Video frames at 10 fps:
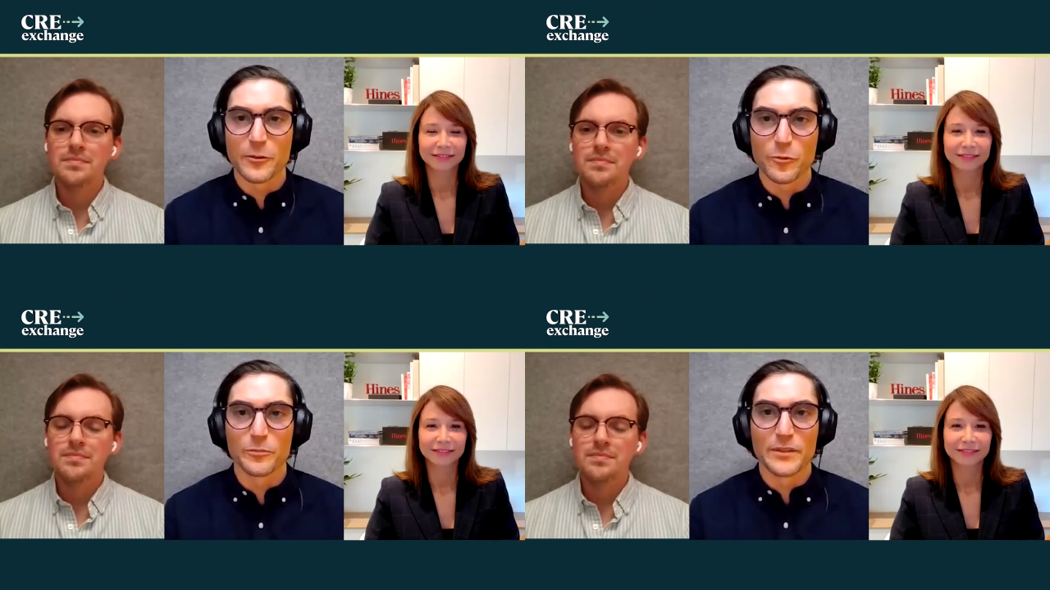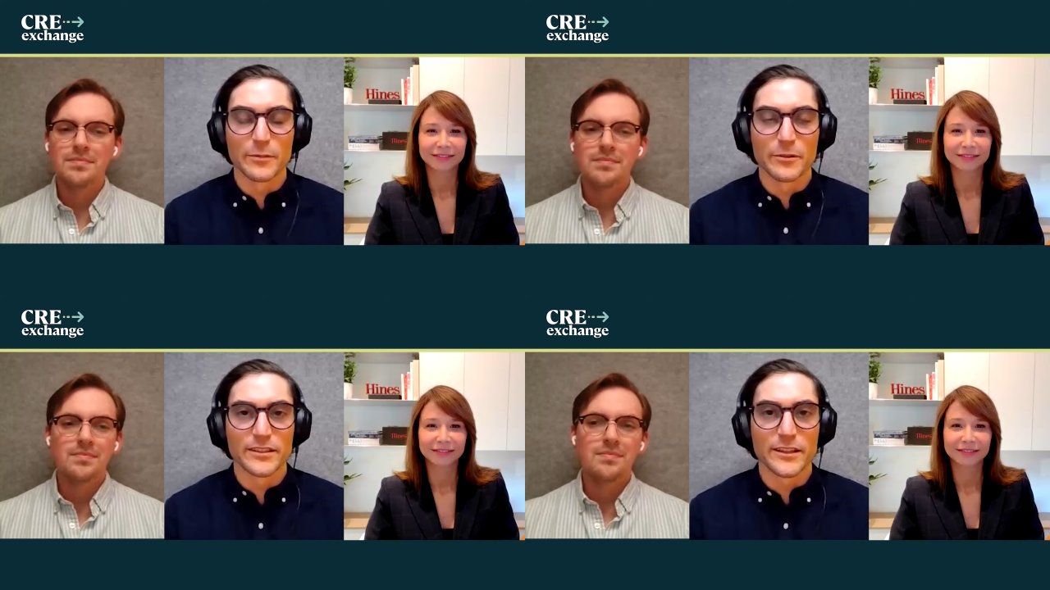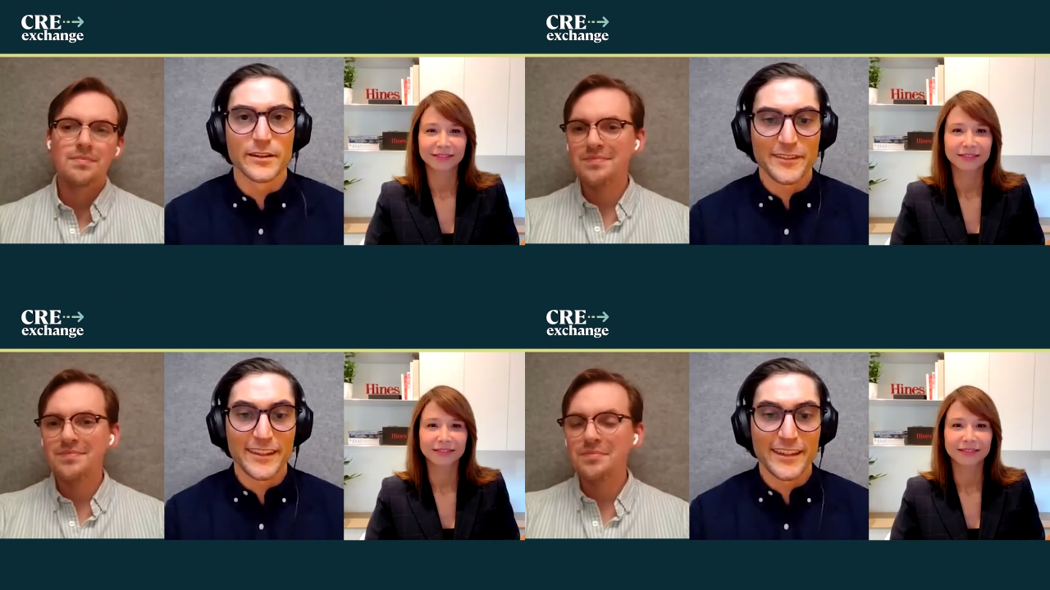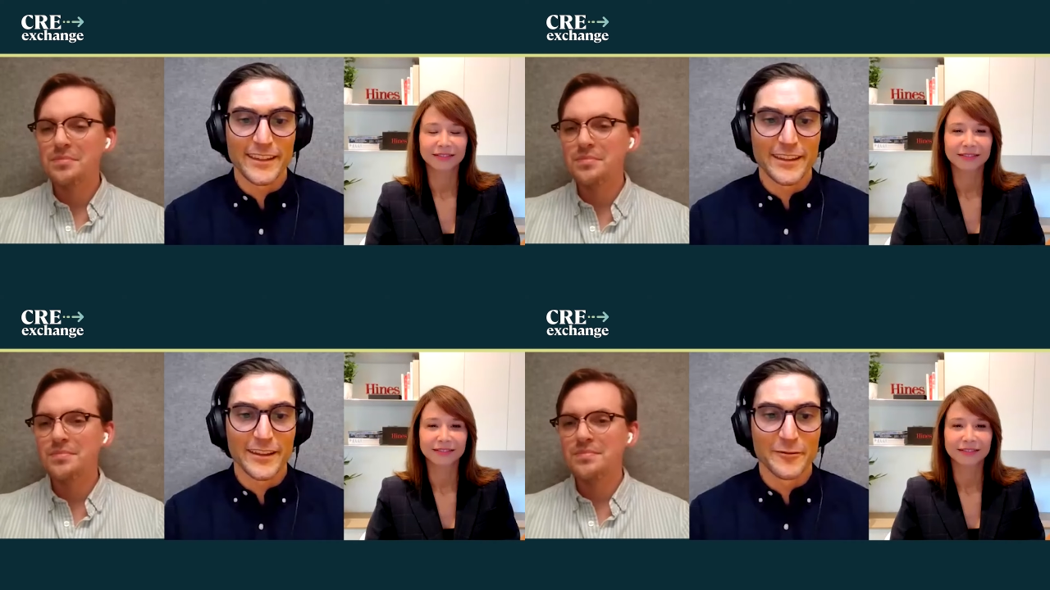Speaker 1: that we'll be able to
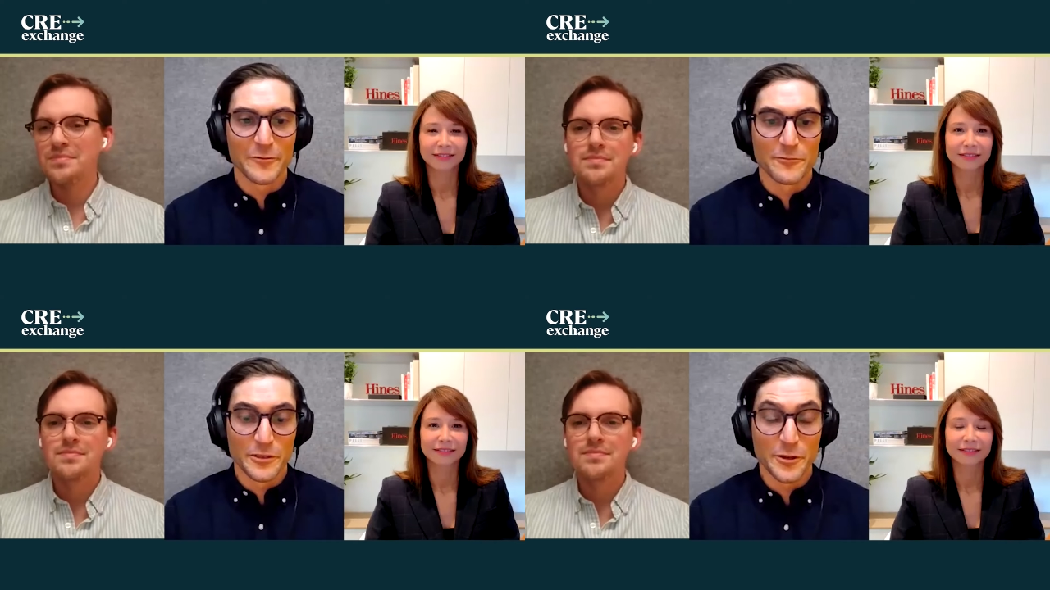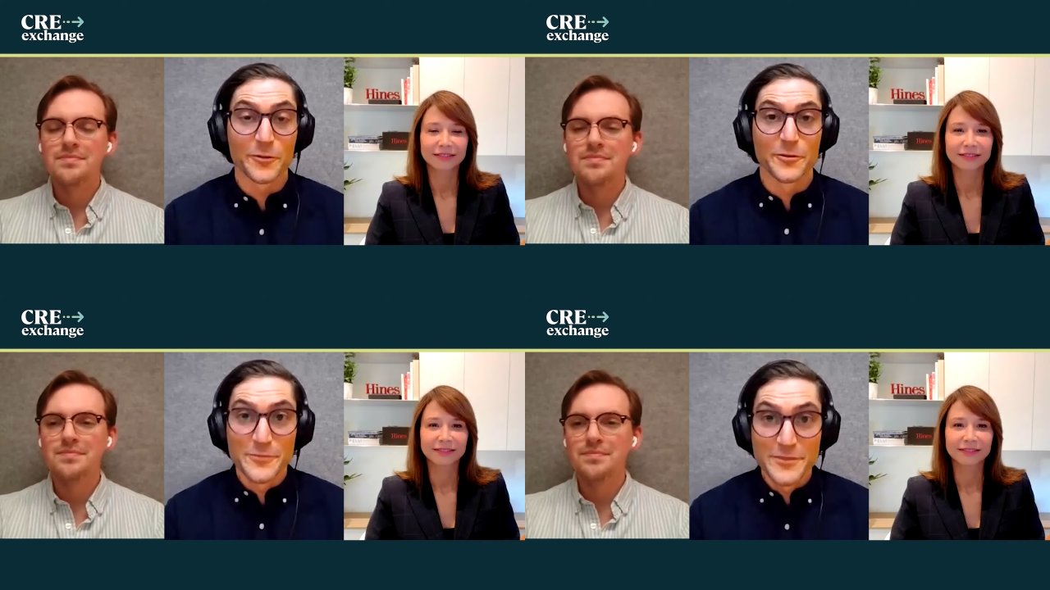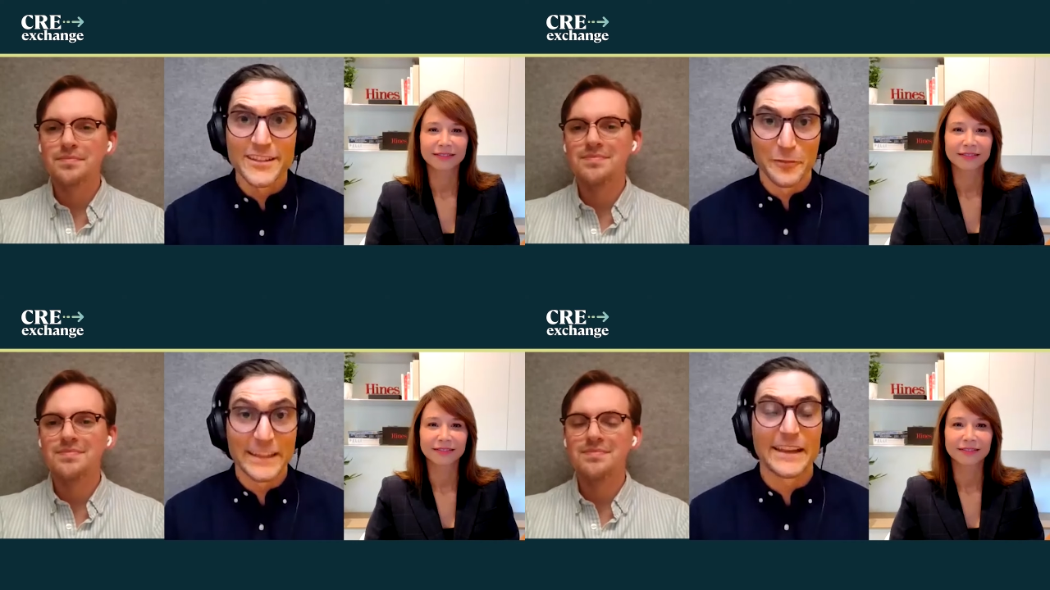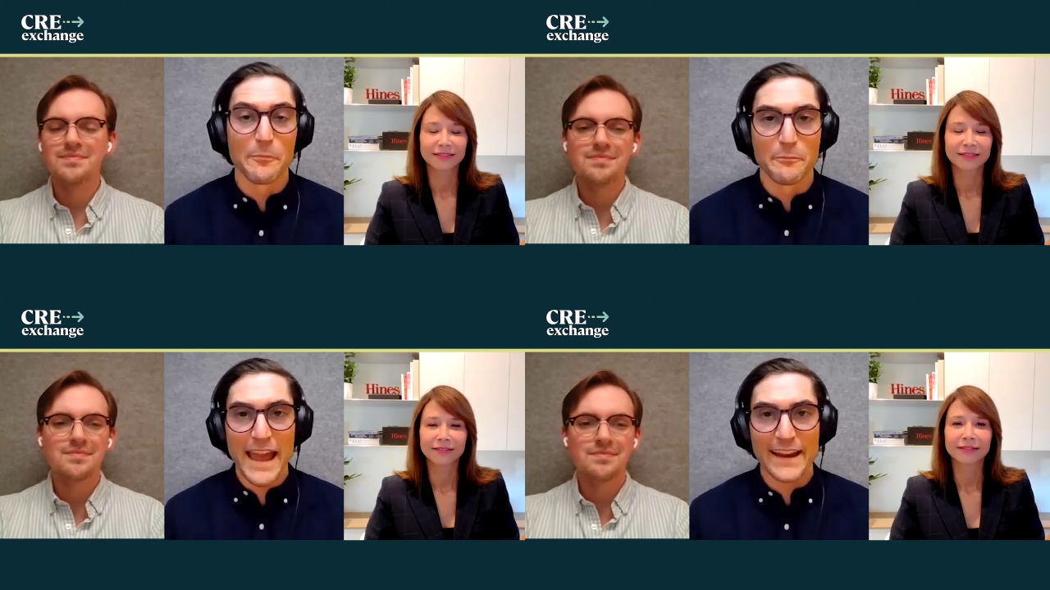see the returns really
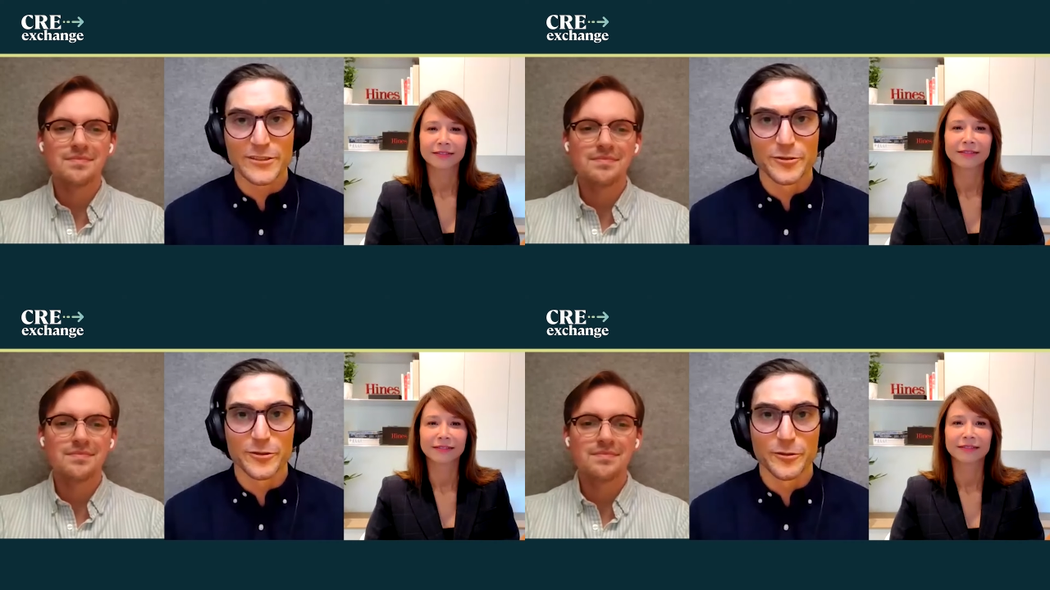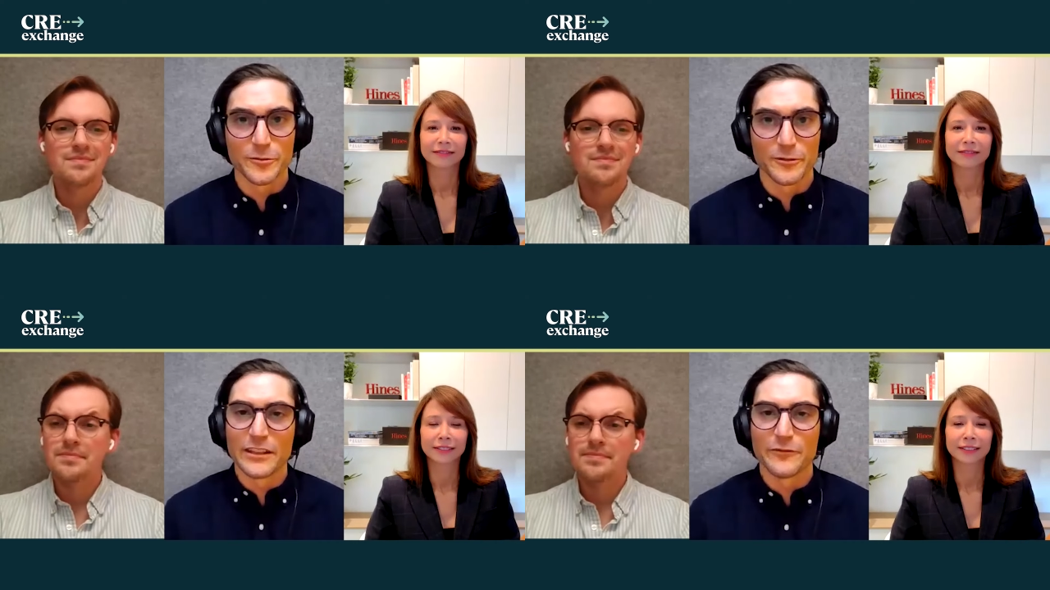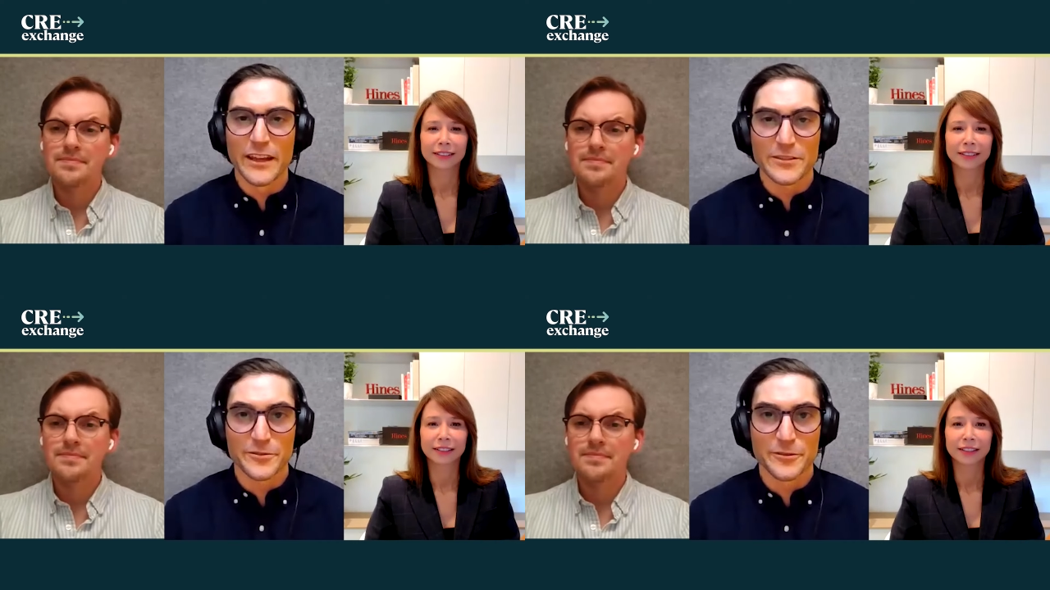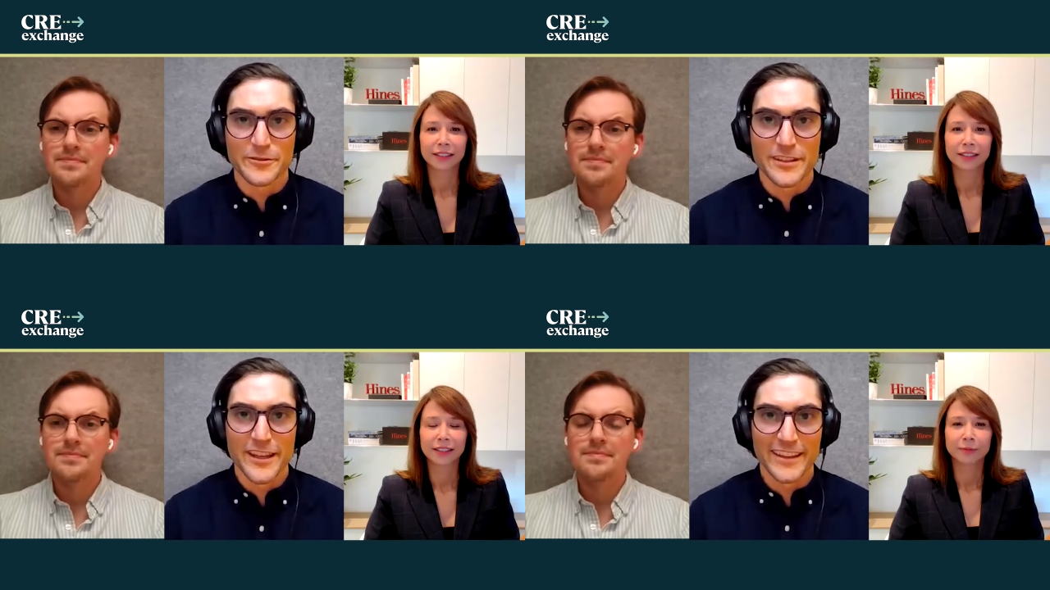come back to
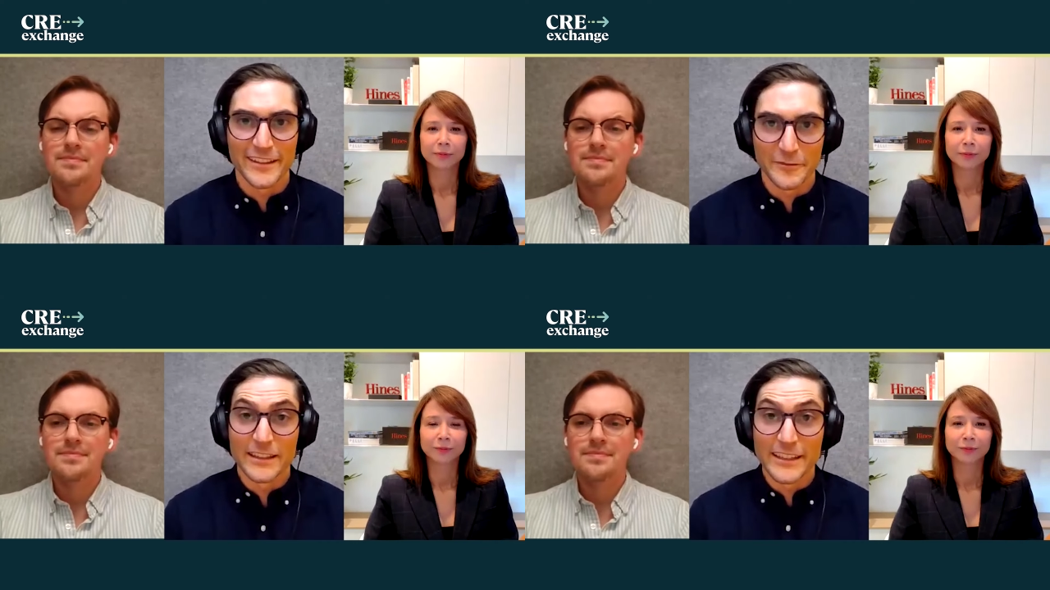investors in the